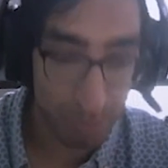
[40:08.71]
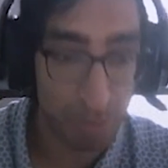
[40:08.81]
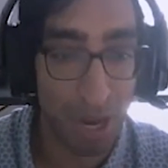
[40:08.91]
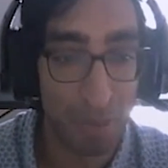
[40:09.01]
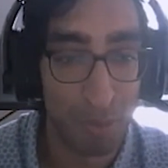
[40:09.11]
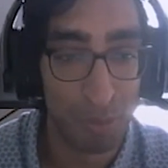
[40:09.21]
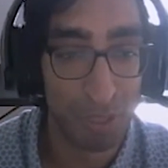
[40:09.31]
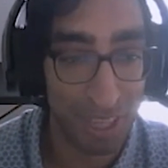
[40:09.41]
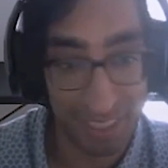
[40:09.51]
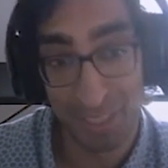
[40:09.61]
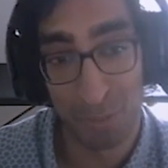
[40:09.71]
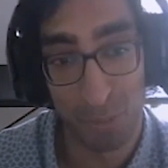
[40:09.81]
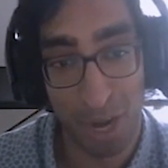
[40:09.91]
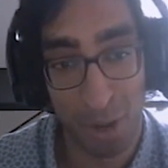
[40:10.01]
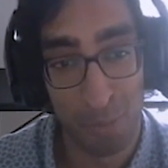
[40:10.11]
probably at least
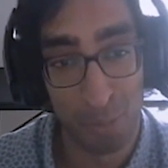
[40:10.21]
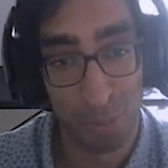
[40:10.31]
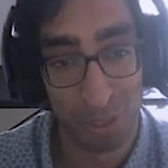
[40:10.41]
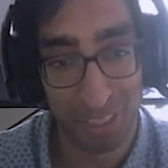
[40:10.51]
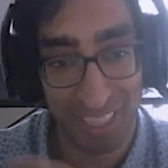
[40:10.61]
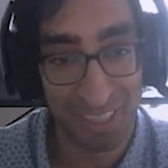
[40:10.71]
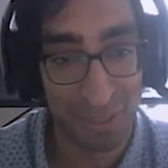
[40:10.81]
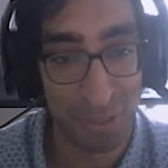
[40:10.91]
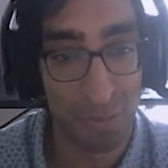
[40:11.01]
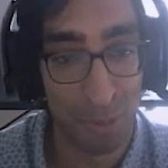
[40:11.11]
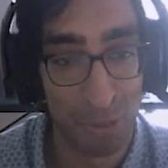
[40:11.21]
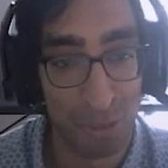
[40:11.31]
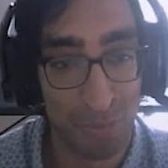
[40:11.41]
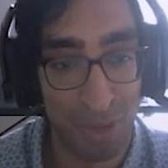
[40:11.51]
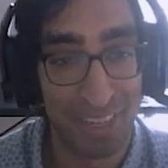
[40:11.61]
what our board cares the
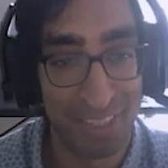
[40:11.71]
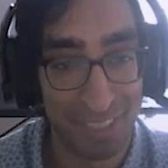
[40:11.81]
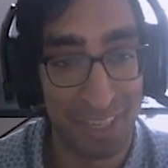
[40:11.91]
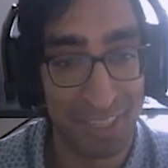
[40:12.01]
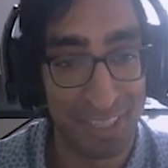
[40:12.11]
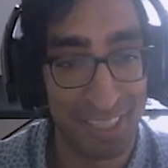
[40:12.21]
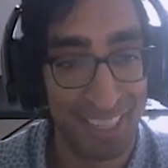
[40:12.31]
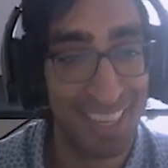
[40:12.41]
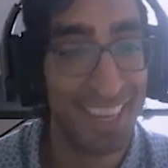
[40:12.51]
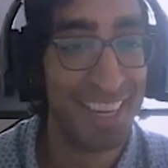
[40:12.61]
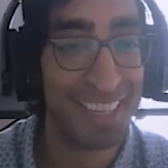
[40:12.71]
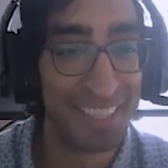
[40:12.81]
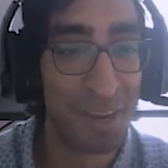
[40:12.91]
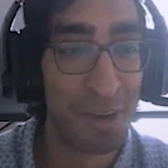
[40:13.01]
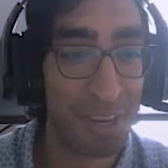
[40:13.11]
most about discussing.
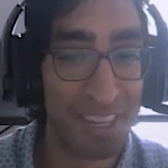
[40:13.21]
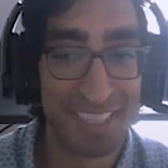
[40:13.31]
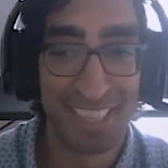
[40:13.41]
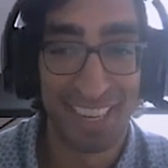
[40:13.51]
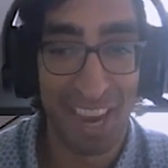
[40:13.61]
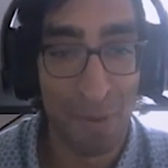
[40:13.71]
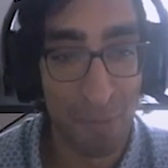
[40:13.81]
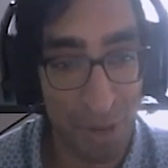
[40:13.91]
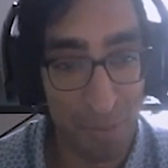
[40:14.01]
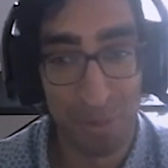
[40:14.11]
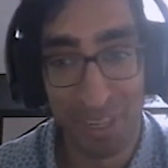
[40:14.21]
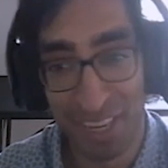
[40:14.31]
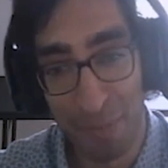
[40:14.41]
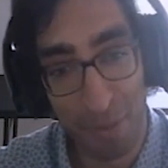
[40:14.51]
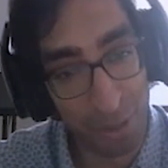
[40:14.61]
It's like I want to
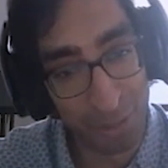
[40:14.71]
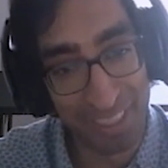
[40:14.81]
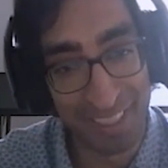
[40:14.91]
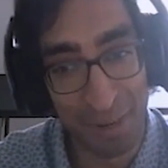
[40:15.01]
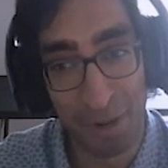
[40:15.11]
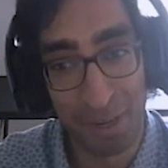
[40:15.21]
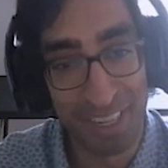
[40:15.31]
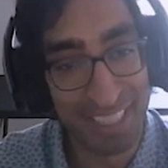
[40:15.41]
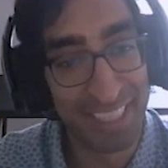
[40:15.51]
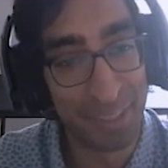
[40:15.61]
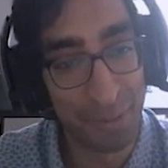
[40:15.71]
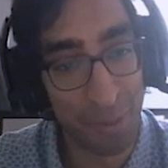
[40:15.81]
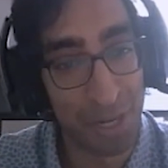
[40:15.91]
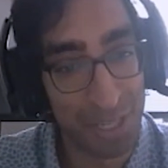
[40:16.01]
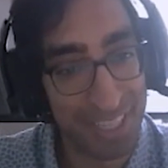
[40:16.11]
bring up all these R&D
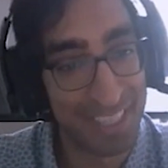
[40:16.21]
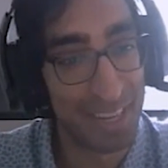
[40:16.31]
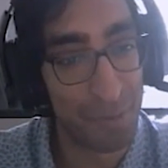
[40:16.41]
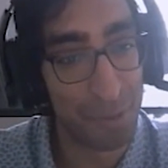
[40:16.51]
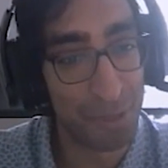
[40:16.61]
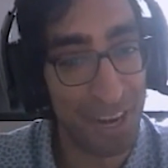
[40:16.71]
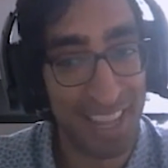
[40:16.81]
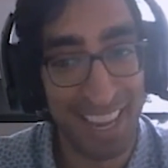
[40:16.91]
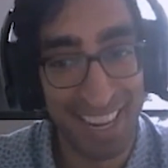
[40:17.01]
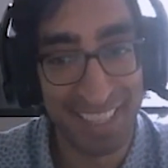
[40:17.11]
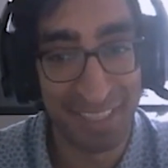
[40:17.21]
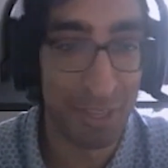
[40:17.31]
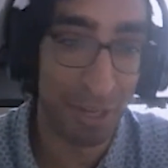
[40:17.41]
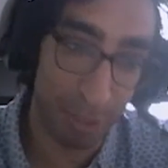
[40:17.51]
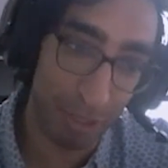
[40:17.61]
questions that we're trying to
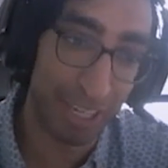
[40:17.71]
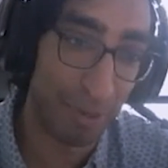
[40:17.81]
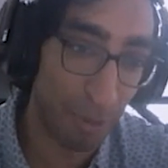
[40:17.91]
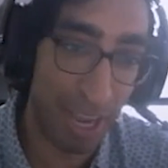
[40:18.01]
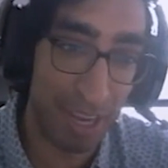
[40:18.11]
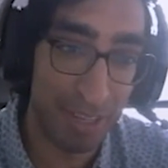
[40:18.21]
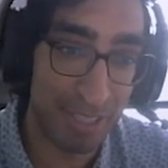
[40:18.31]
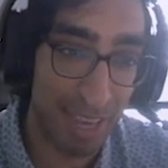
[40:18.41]
answer. They're like, okay, well, how's the